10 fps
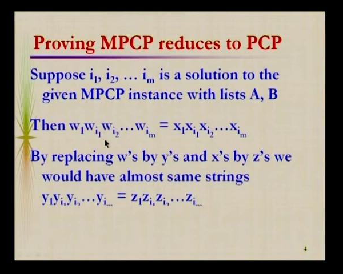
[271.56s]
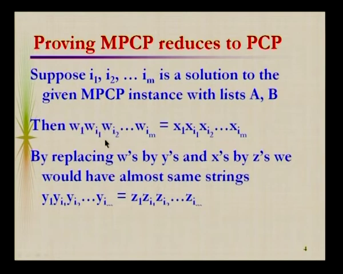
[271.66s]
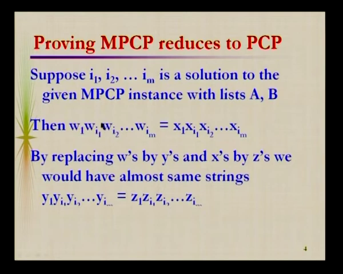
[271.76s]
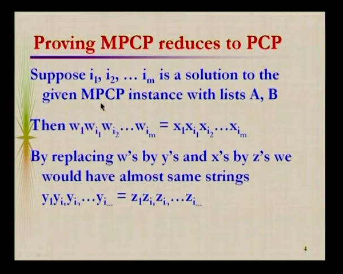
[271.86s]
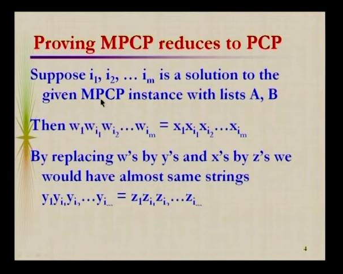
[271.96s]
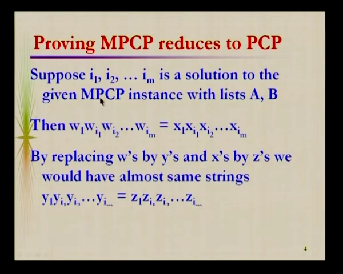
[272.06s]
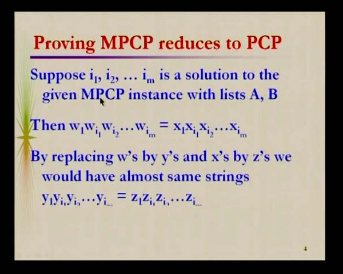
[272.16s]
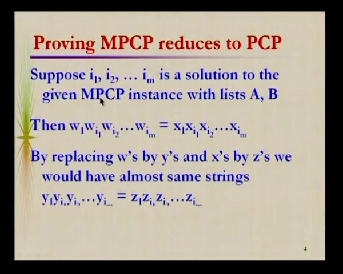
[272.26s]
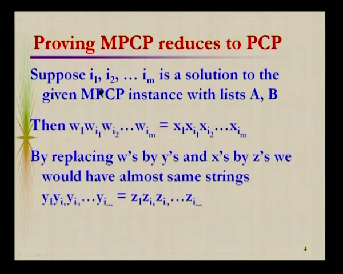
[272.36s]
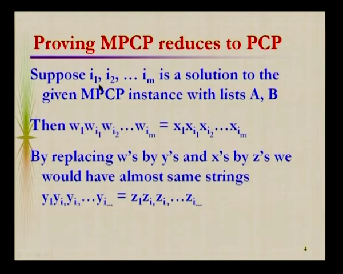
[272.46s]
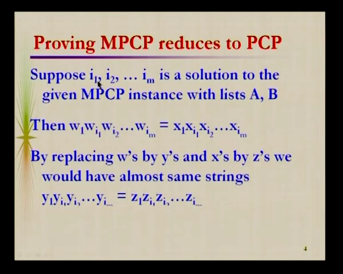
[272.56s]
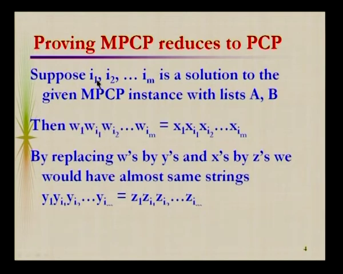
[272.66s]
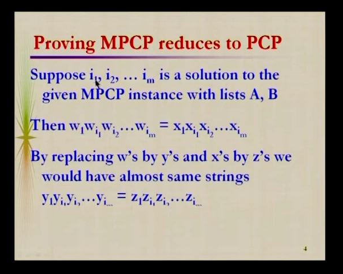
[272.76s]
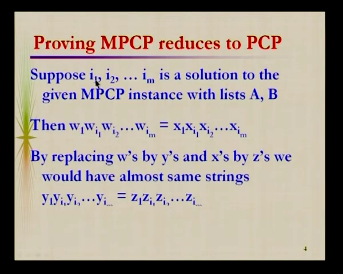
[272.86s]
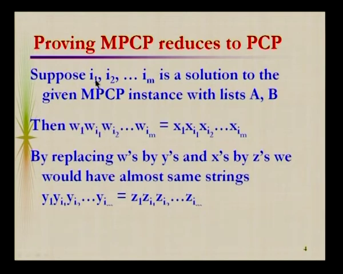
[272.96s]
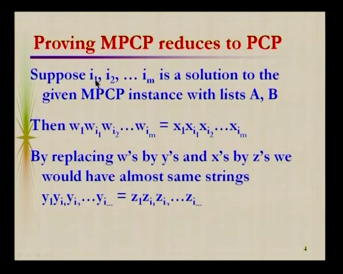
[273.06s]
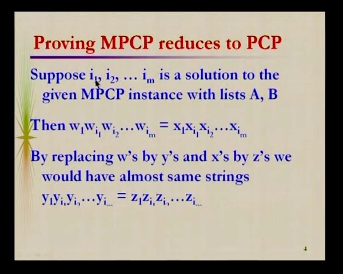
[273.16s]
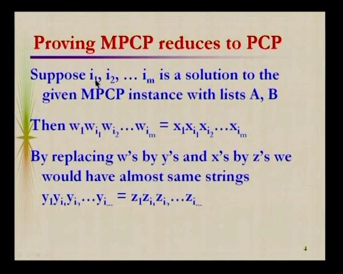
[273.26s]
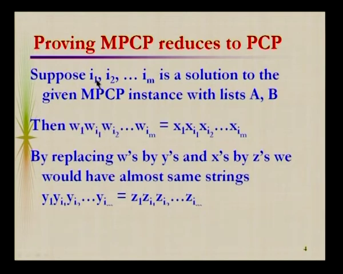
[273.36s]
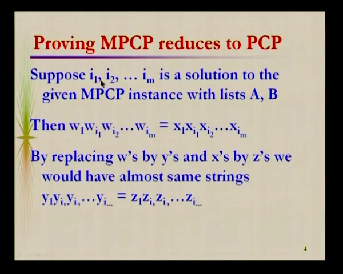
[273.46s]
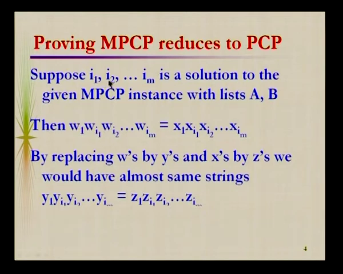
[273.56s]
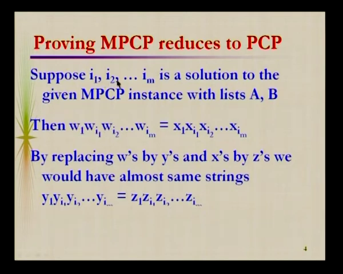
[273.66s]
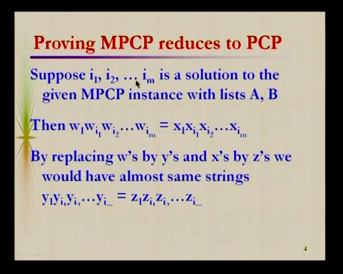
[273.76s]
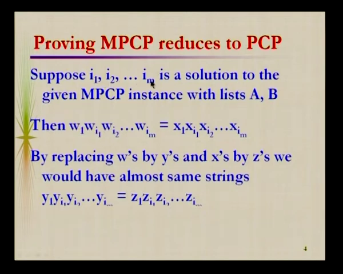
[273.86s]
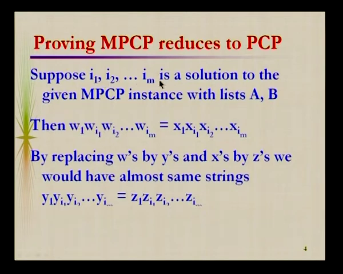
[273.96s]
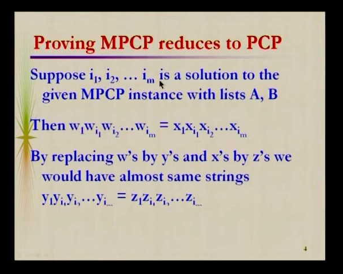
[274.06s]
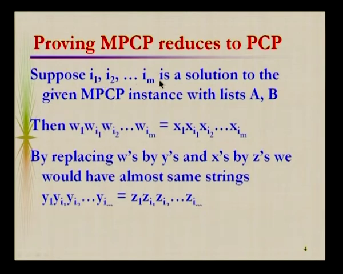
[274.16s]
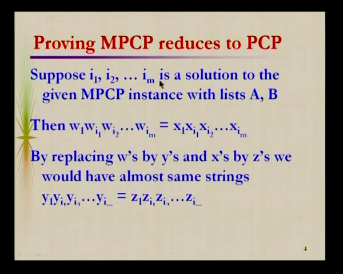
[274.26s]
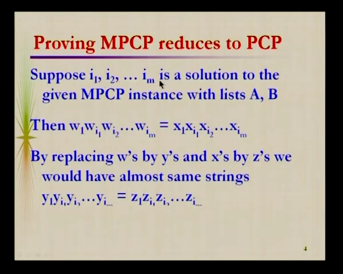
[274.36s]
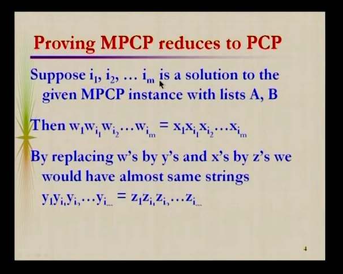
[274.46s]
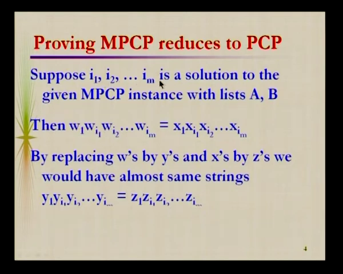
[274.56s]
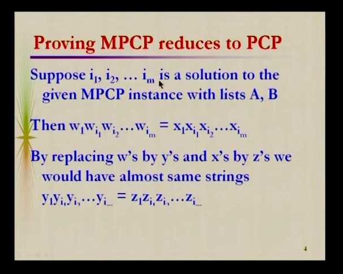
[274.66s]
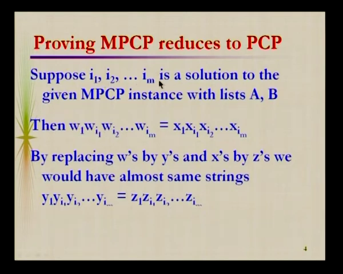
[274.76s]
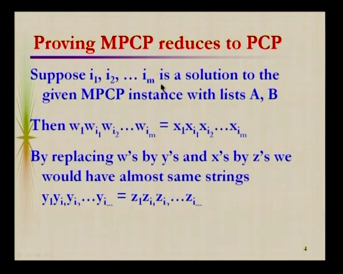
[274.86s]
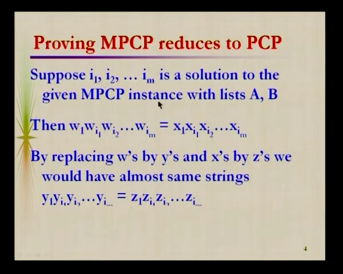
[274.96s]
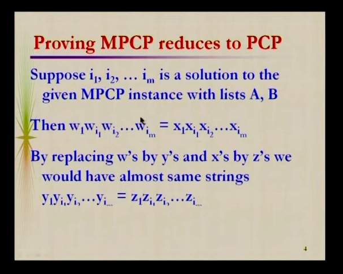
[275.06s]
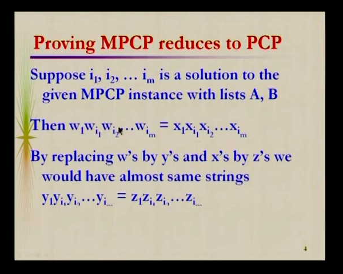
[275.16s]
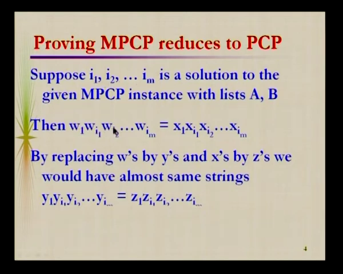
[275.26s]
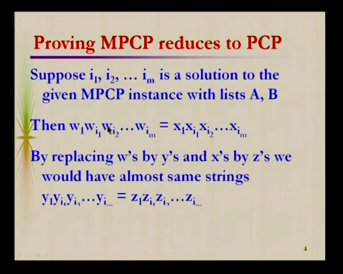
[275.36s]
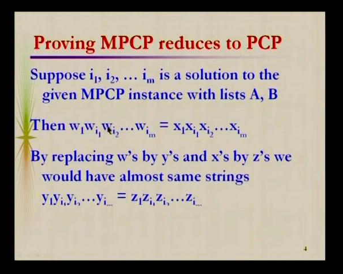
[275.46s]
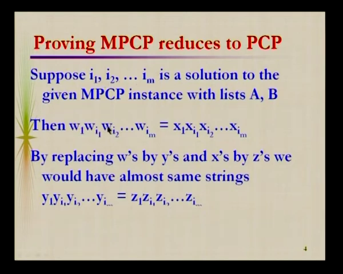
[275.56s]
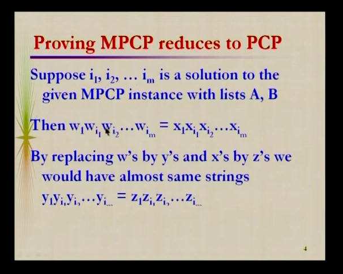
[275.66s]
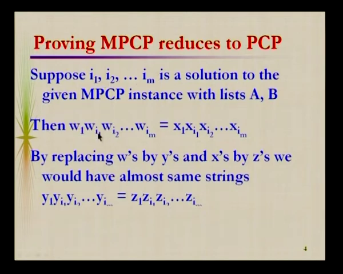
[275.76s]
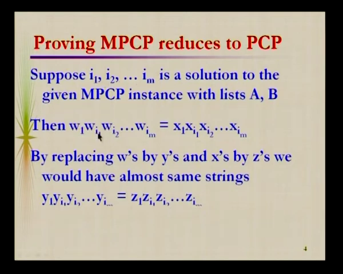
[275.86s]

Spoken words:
(no speaker visible)